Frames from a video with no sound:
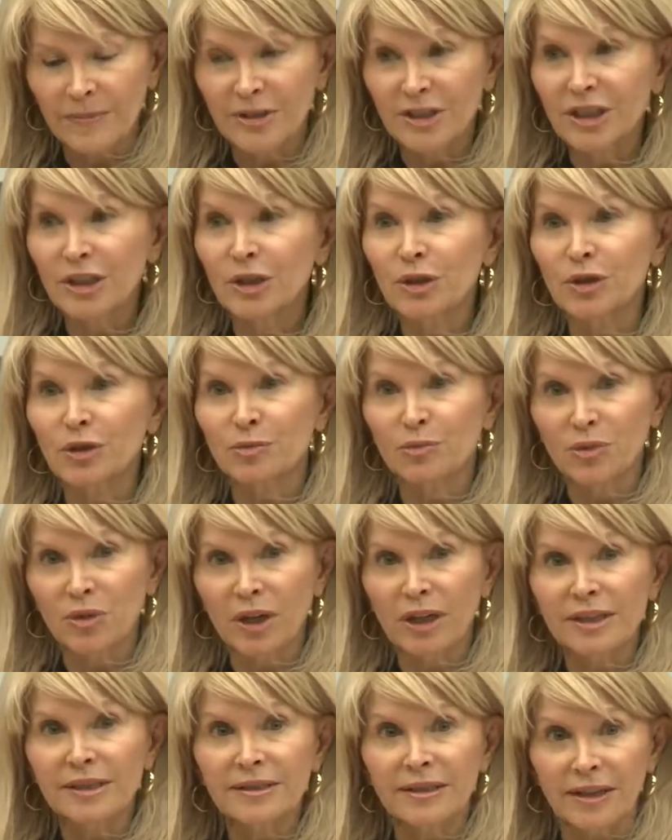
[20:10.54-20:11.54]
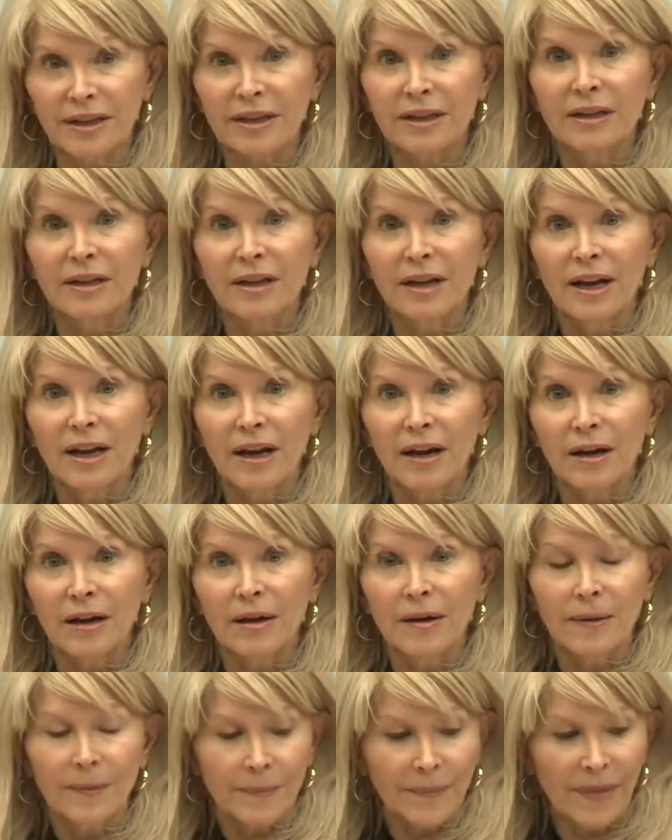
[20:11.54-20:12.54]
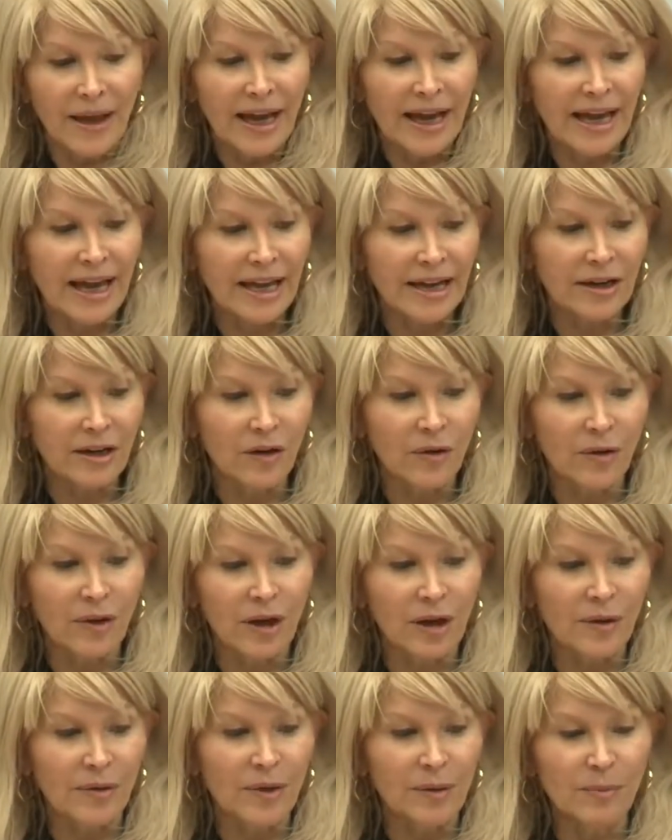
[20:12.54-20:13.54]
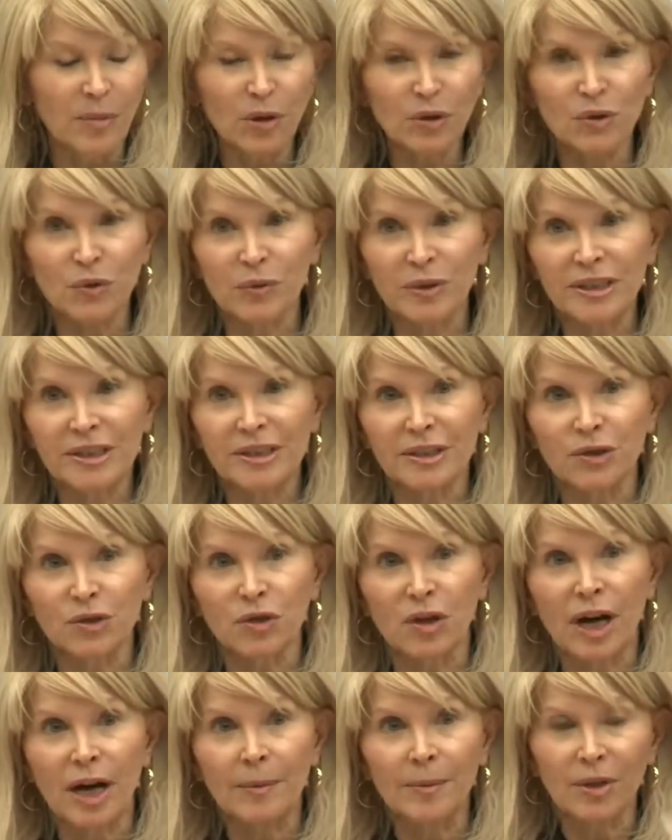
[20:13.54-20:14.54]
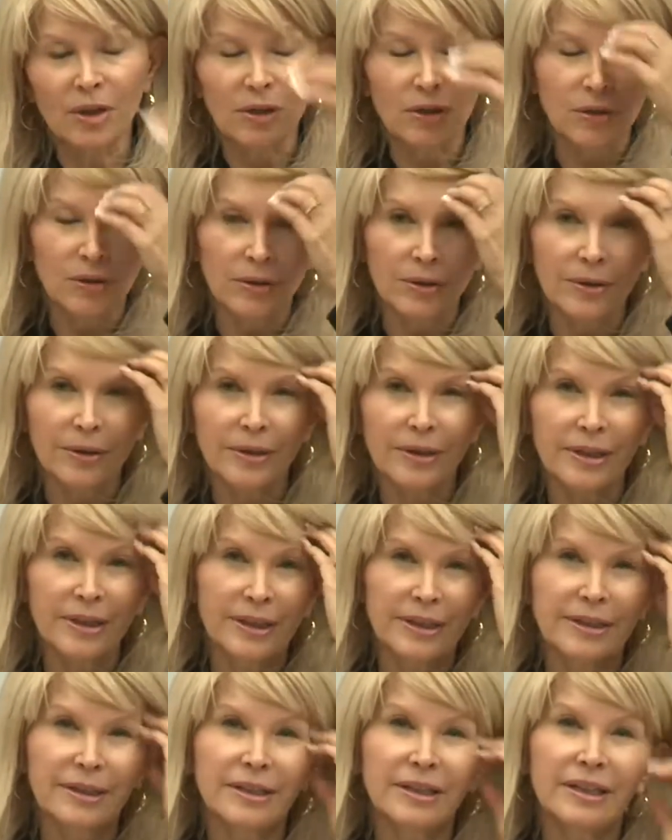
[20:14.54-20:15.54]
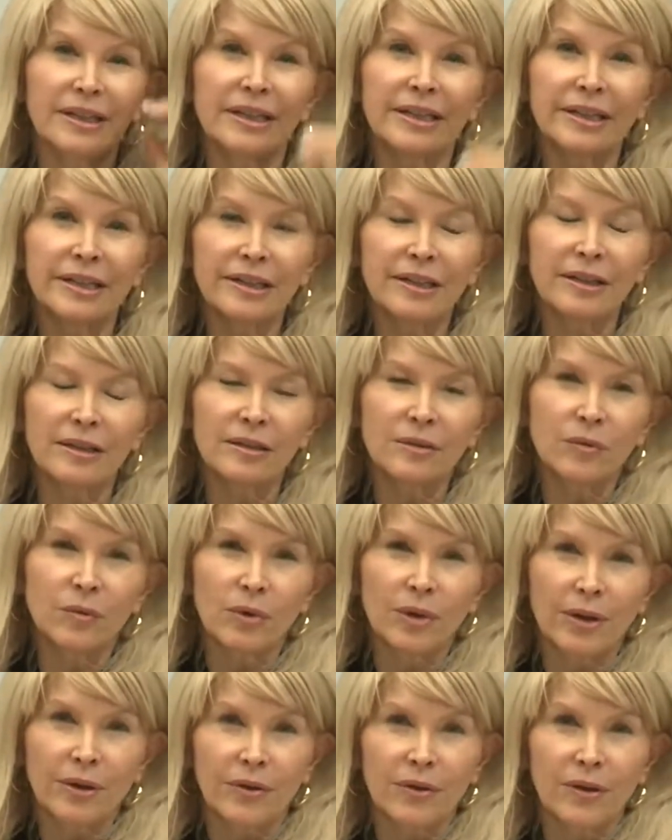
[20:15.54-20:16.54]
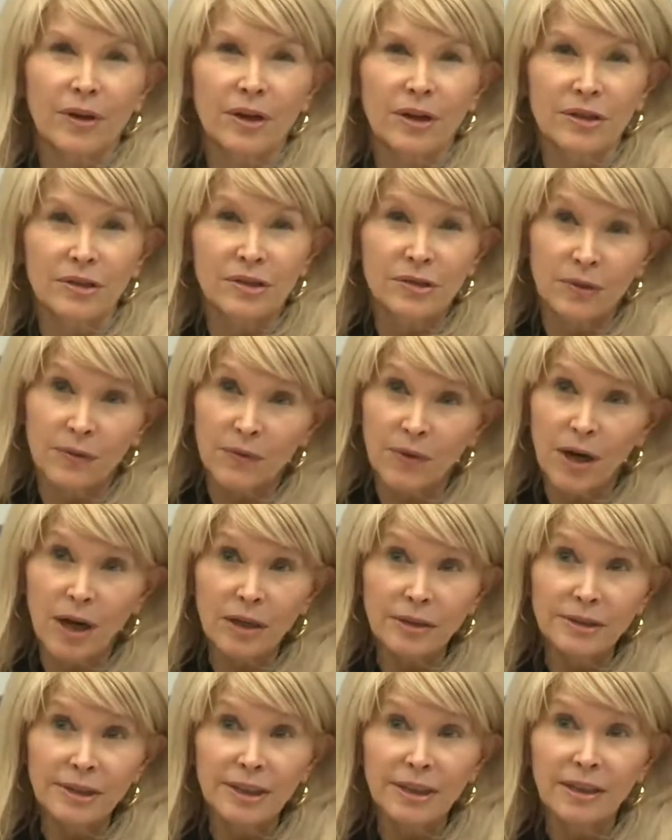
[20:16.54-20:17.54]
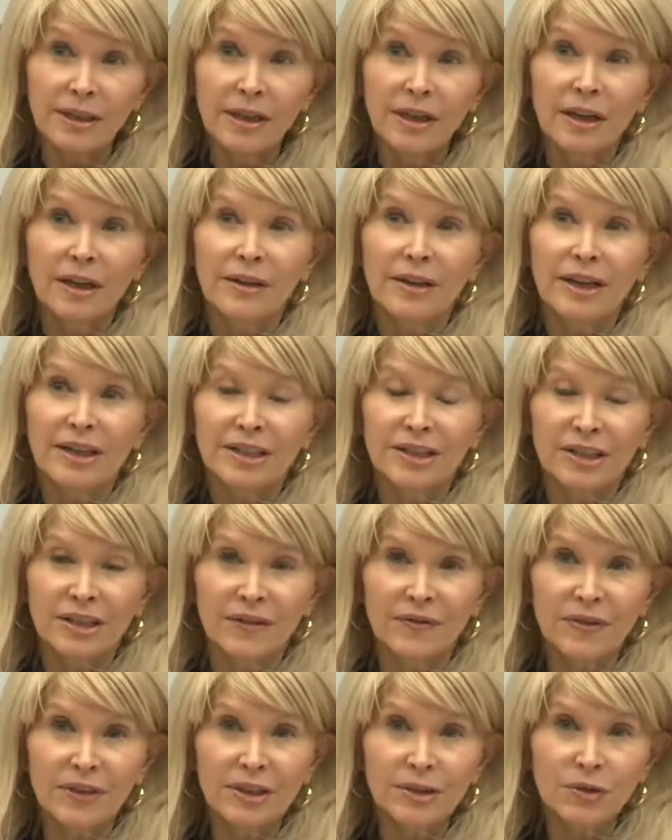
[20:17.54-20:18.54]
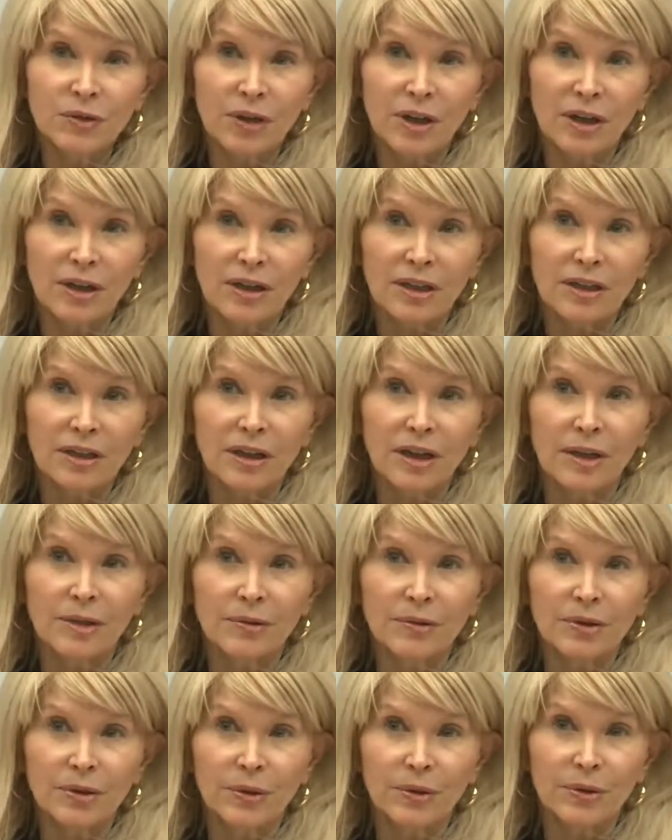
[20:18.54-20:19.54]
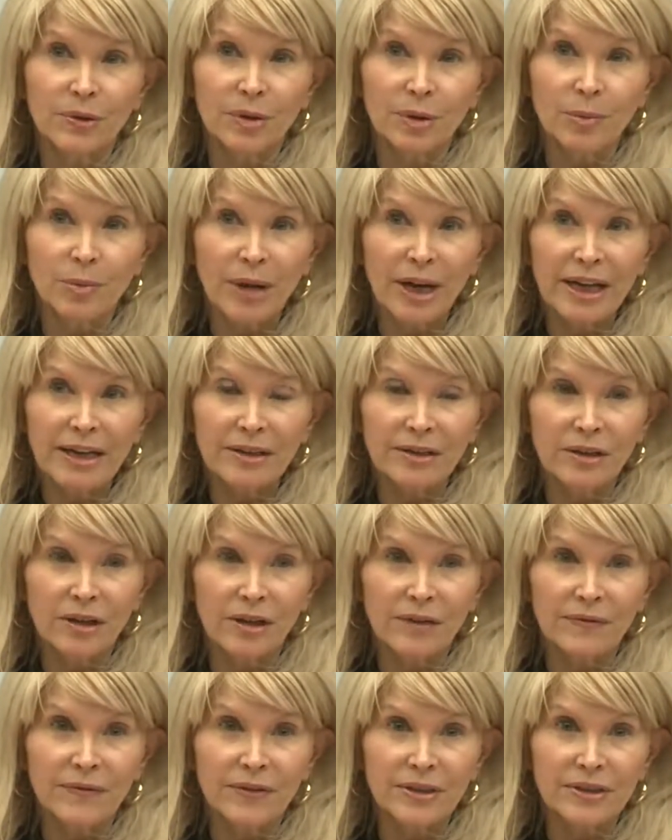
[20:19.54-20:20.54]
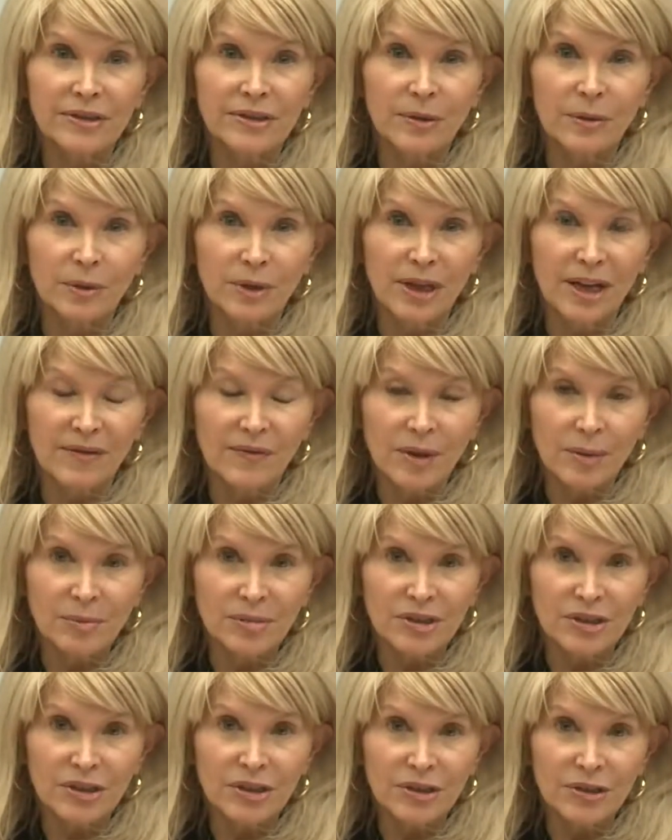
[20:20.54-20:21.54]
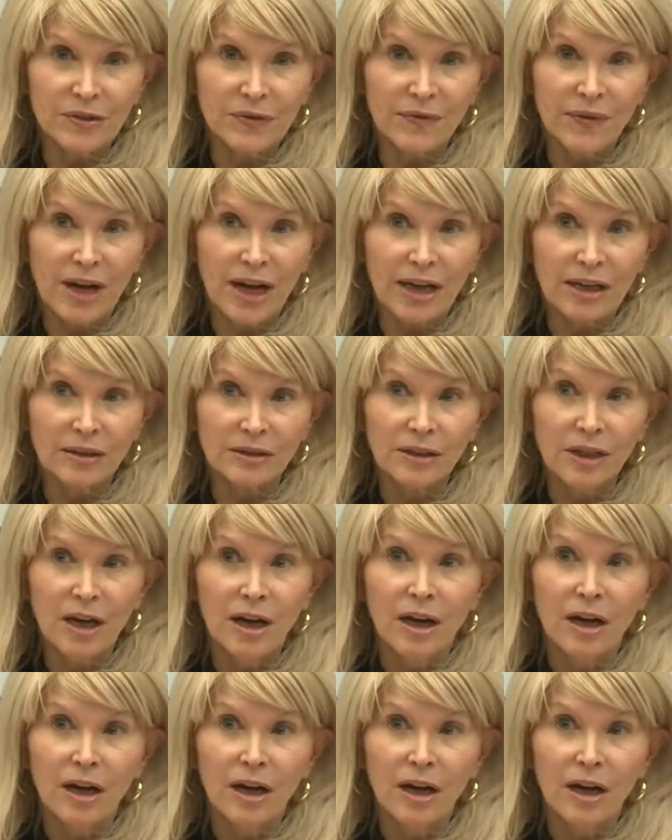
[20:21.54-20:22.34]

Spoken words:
tiered pricing. And the most recent drama occurred in India with Sovaldi, the HCV drug. I was going through the patent office. There were a lot of oppositions filed,